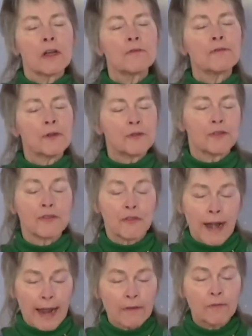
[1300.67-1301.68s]
future
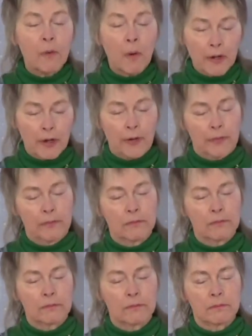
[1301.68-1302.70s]
track for you.
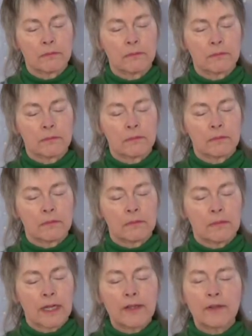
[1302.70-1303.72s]

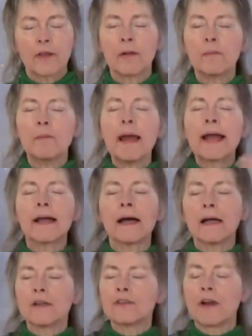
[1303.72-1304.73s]
It's a
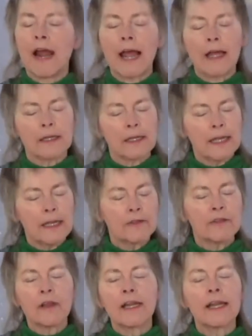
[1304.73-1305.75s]
mega track.
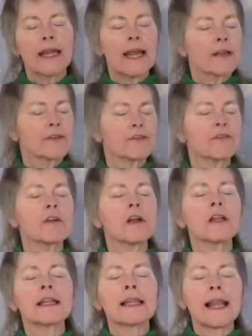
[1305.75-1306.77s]
It's an
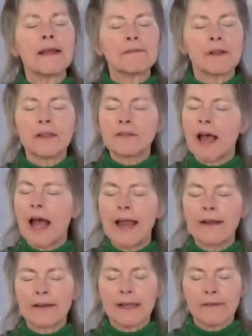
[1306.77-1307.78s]
extra level. It's a
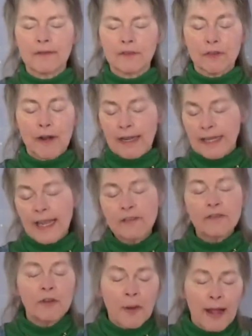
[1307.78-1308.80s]
higher level track.
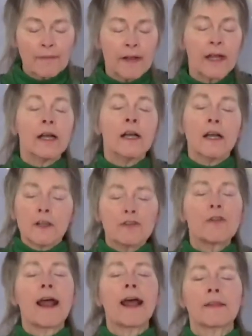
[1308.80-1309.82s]
Yes, you have a
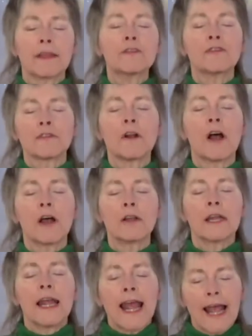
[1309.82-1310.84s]
track that you're
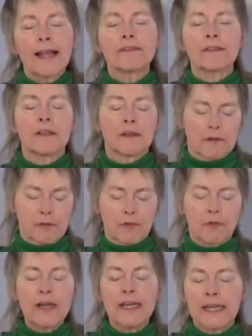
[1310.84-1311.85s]
on as a
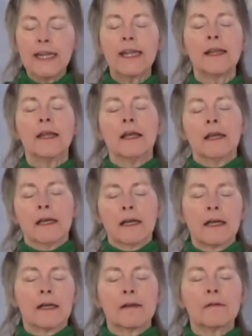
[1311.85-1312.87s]
3D
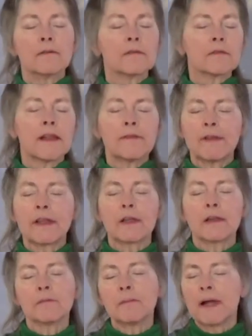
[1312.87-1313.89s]

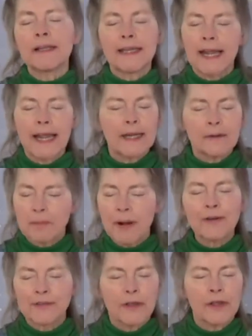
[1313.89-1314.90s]
living mundane
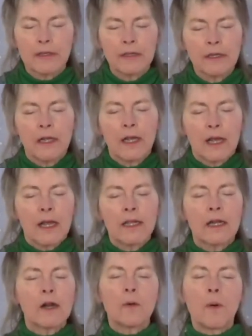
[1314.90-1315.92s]
person,
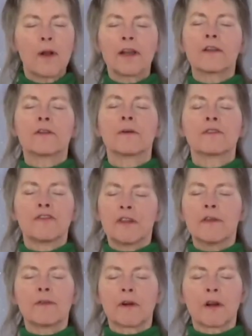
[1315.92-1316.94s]
wanting to
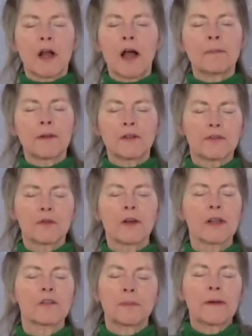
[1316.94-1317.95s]
achieve or accomplish
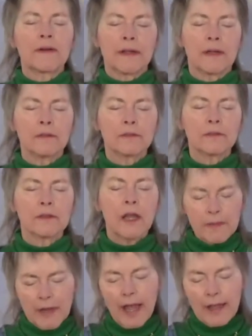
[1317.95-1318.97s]
or experience.
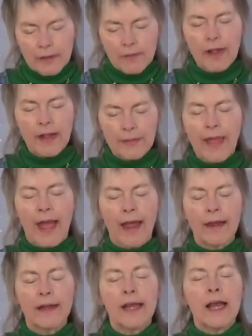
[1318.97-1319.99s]
Oh yeah, you got
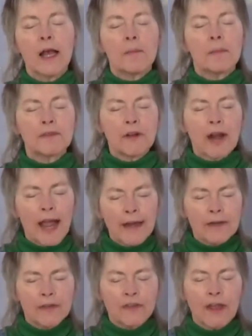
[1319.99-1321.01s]
that. But your
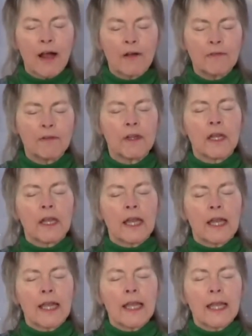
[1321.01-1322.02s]
higher self
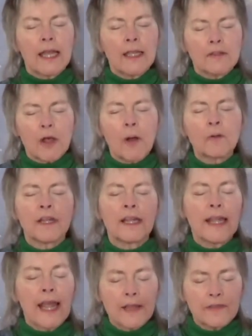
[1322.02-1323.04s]
is
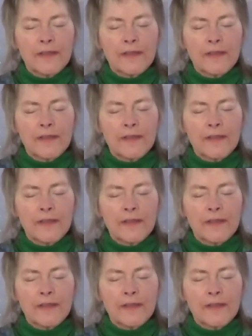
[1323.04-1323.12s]
holding, yes,